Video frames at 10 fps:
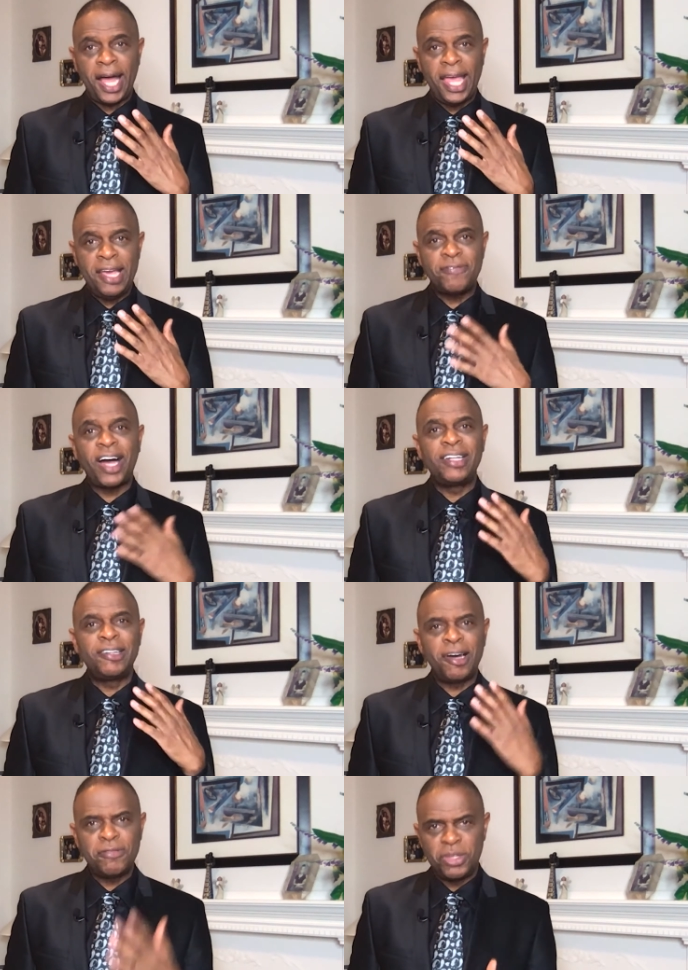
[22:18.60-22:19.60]
if I
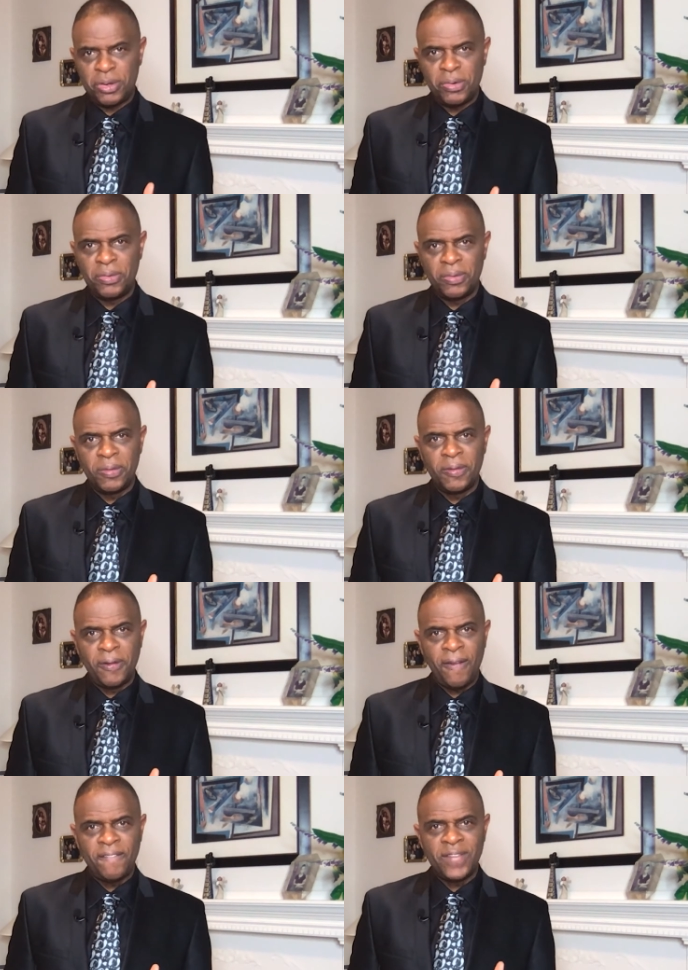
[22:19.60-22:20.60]
love you,
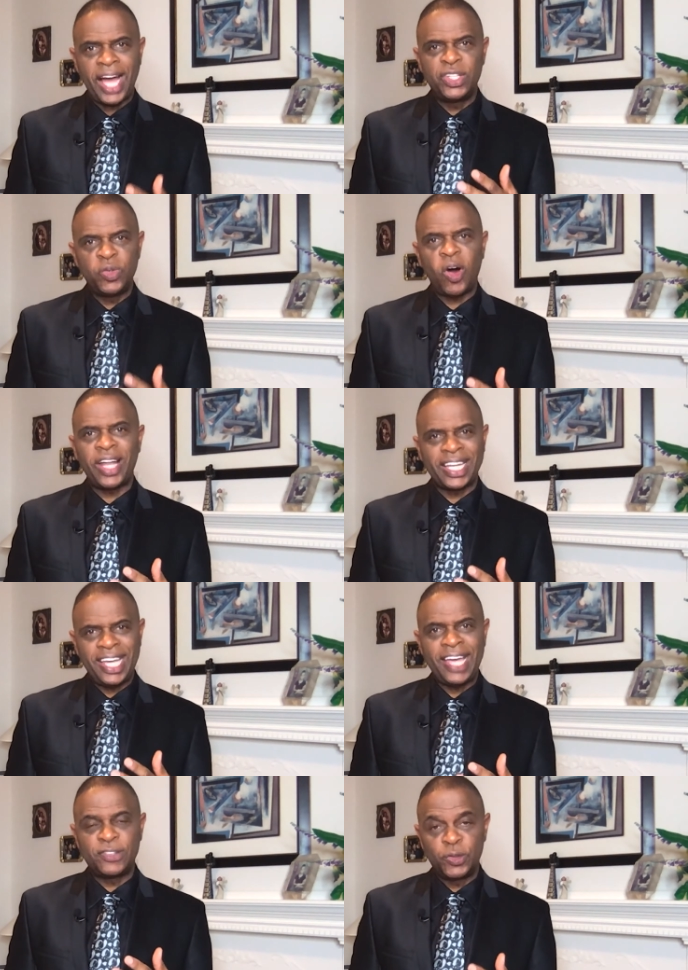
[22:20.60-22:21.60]
I do all I
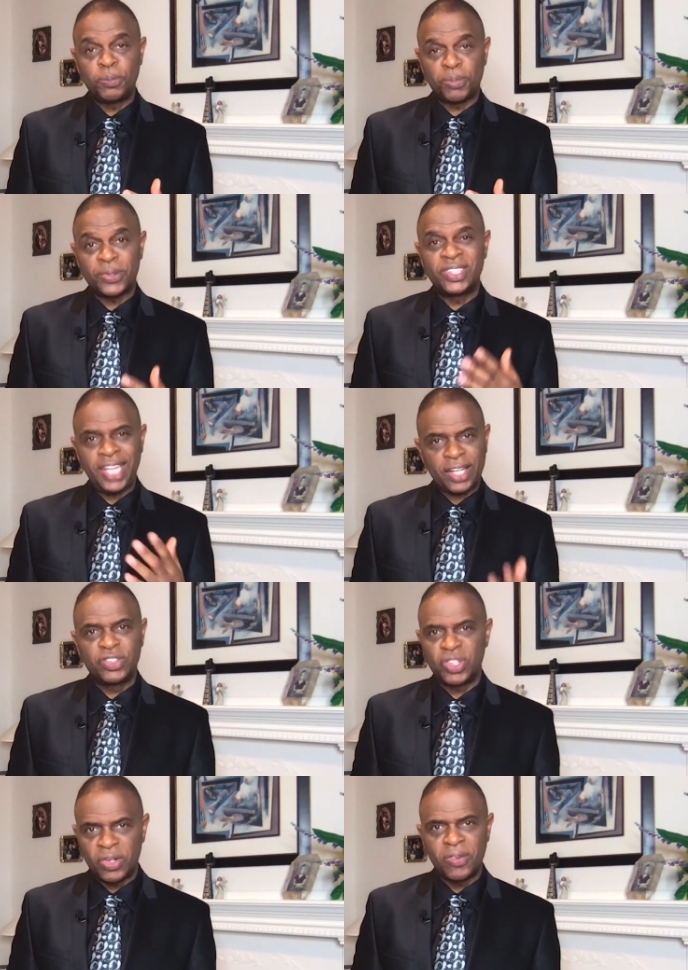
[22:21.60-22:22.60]
can to
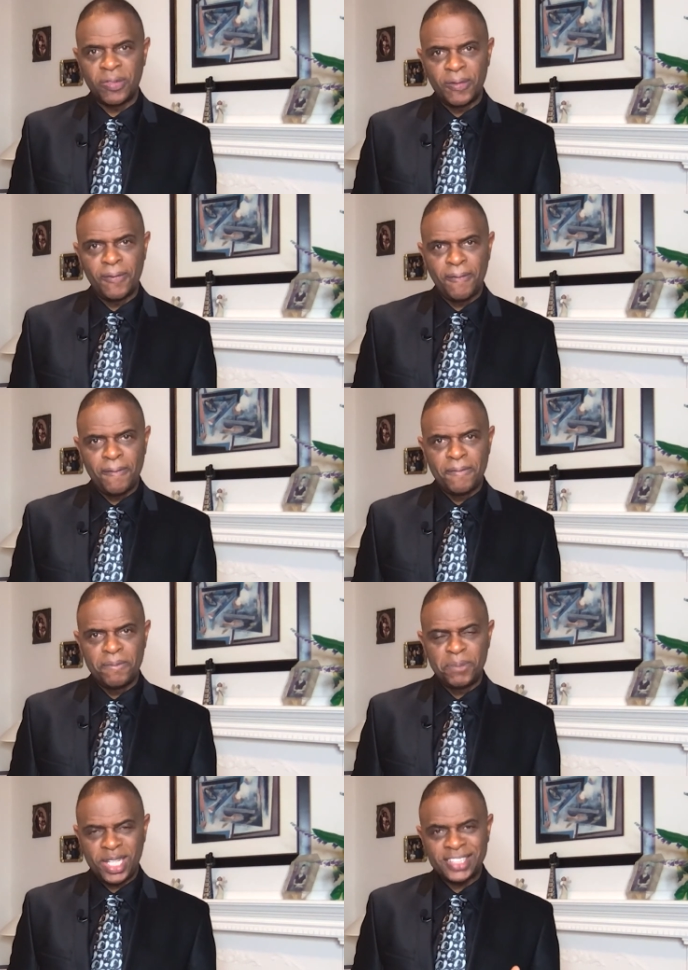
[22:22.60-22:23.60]
protect you
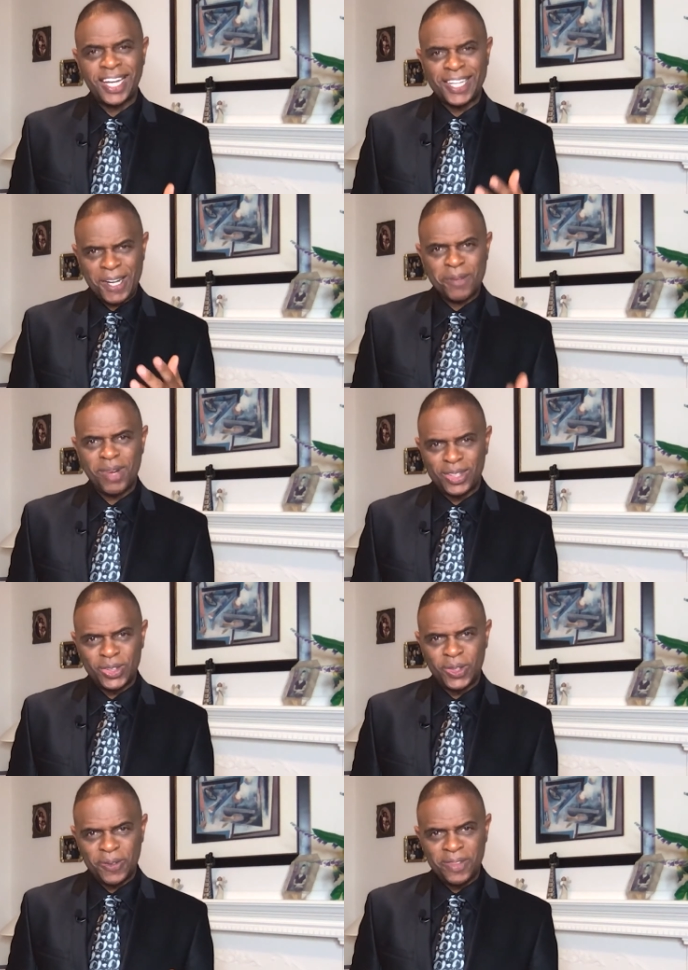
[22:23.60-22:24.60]
because I care
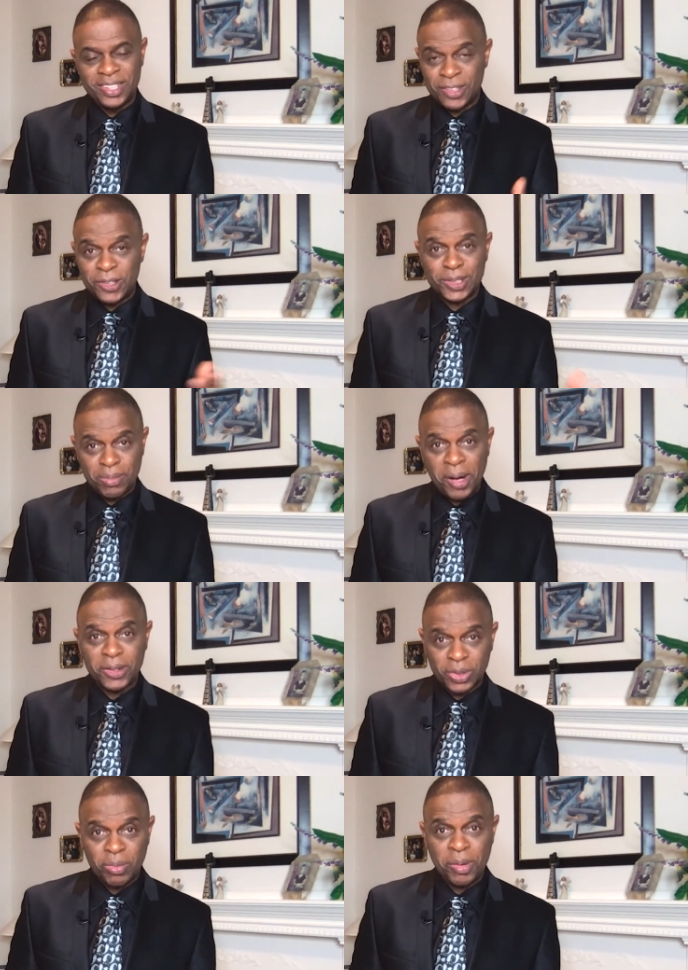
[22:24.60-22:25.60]
about you. The Good
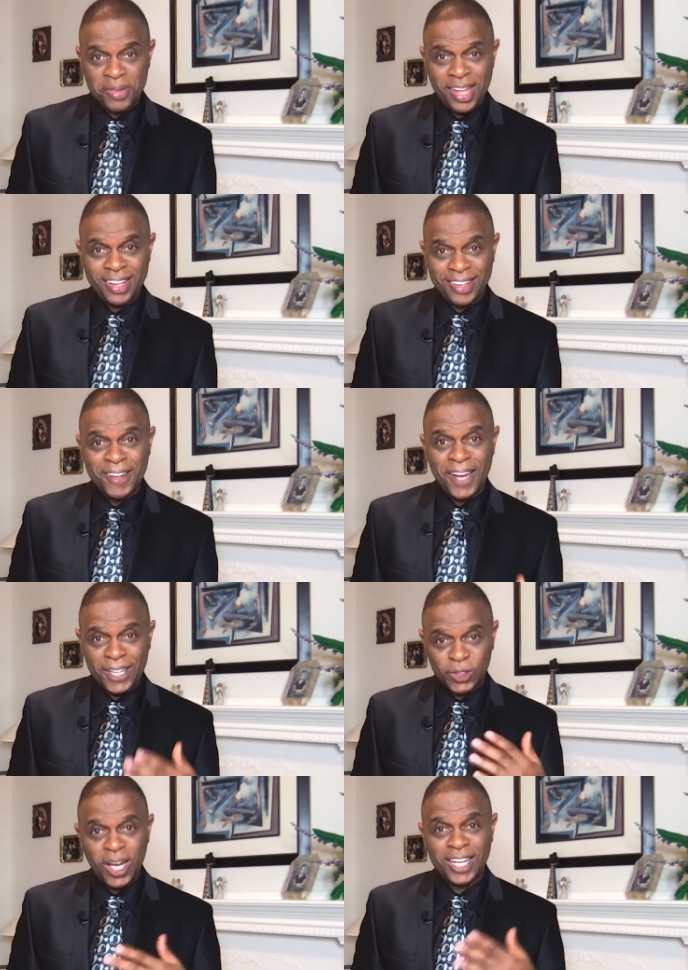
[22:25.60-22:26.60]
Samaritan, remember that?
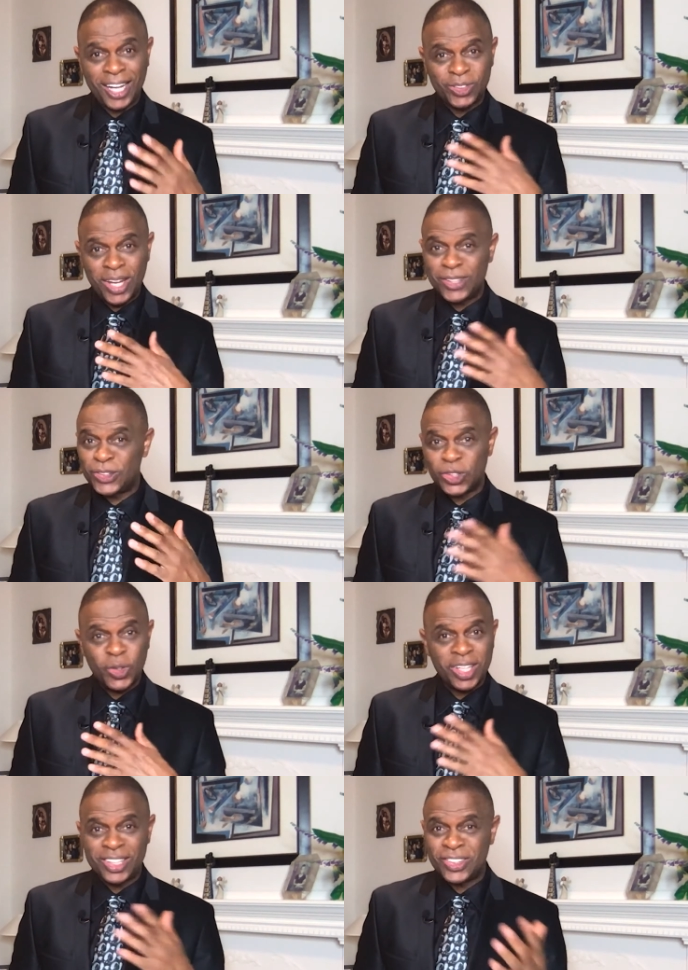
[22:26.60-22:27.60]
I try to, I try to just
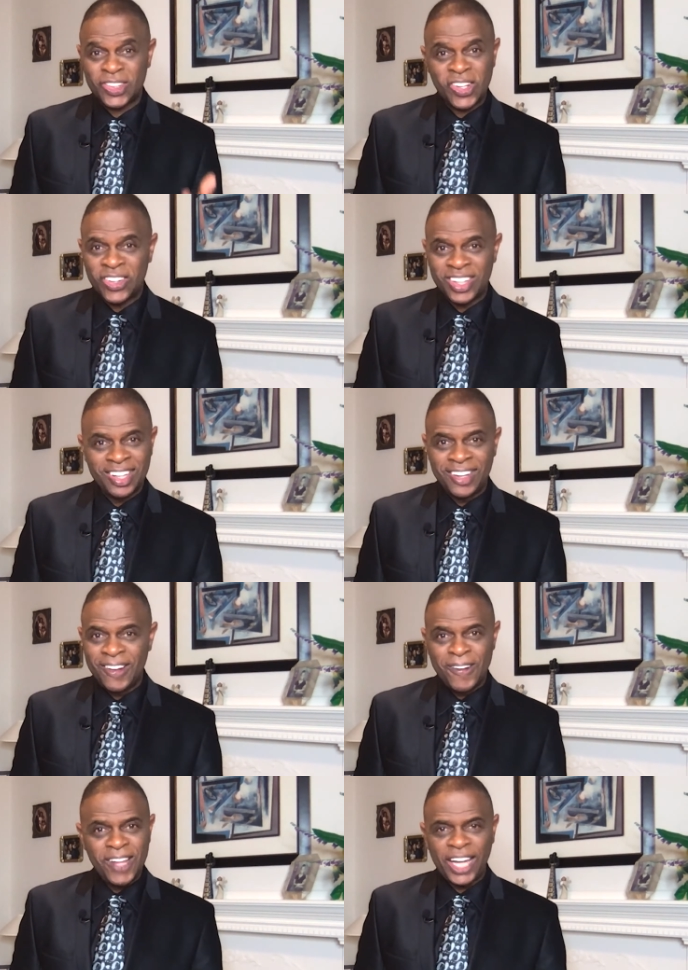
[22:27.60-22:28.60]
show concern.
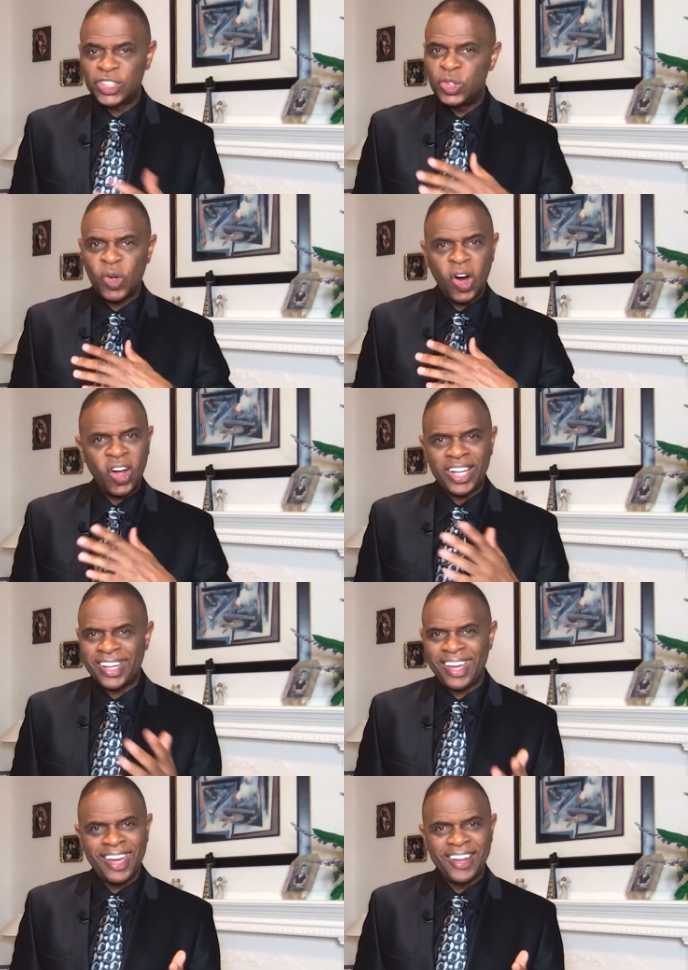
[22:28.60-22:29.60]
I just do all I
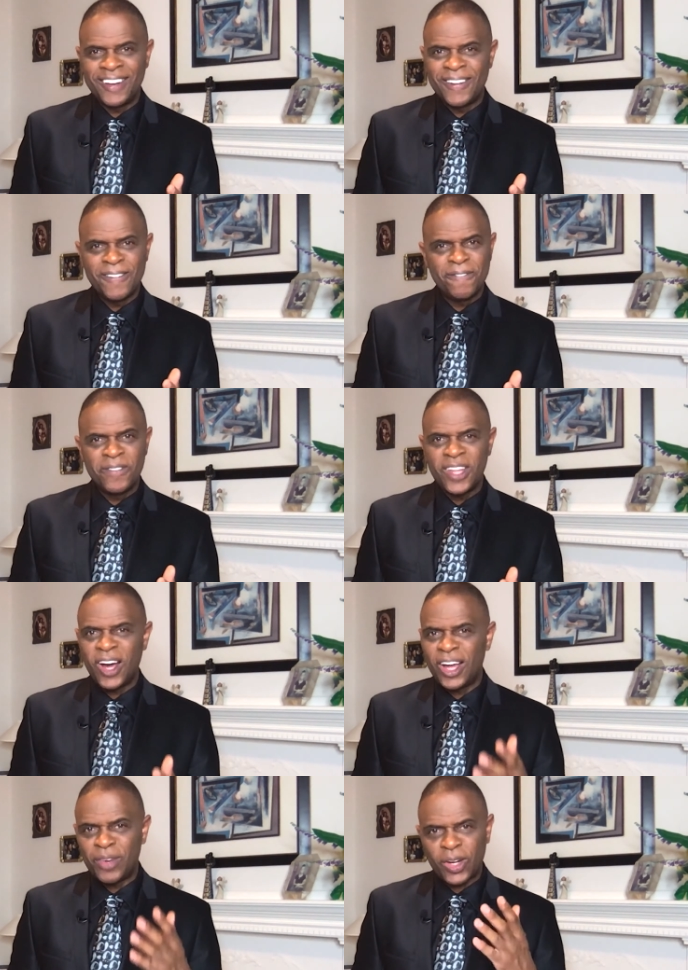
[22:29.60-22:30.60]
can.
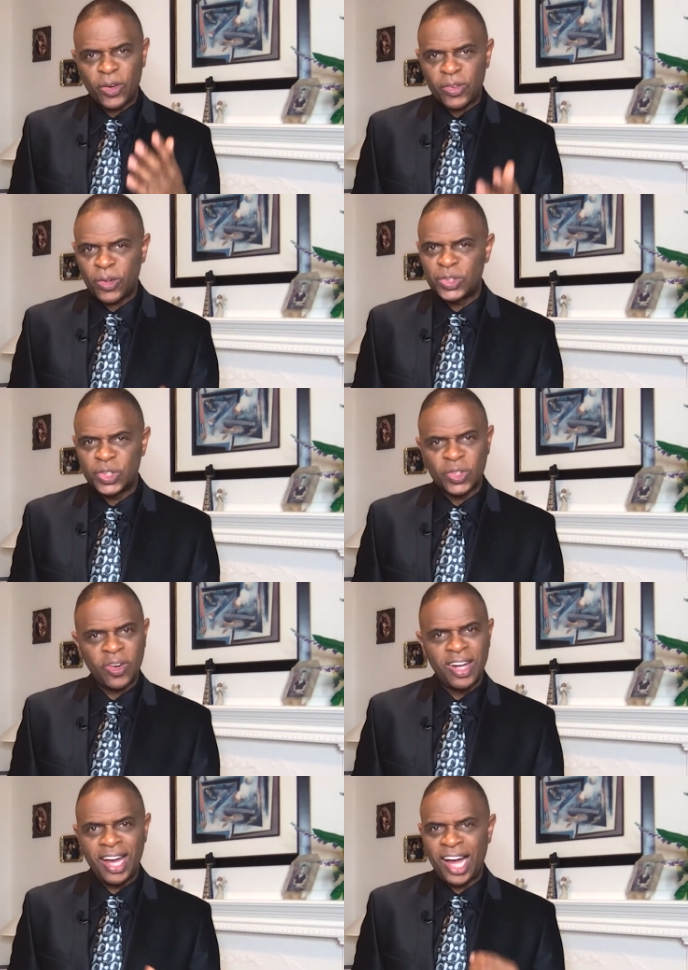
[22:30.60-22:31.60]
When I go to the grocery
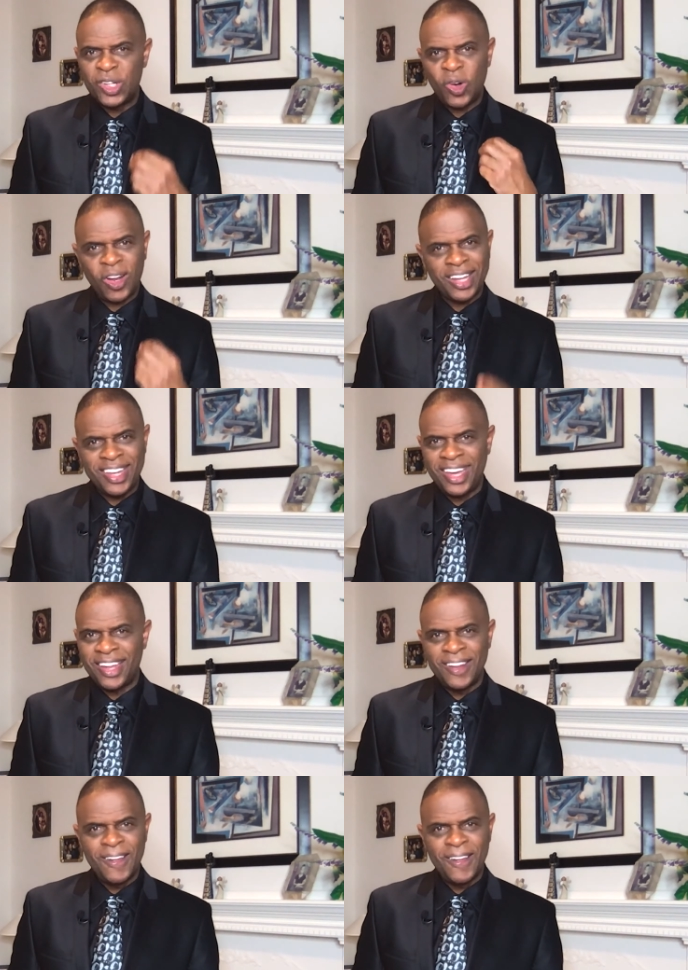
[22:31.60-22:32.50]
store, I do all I can.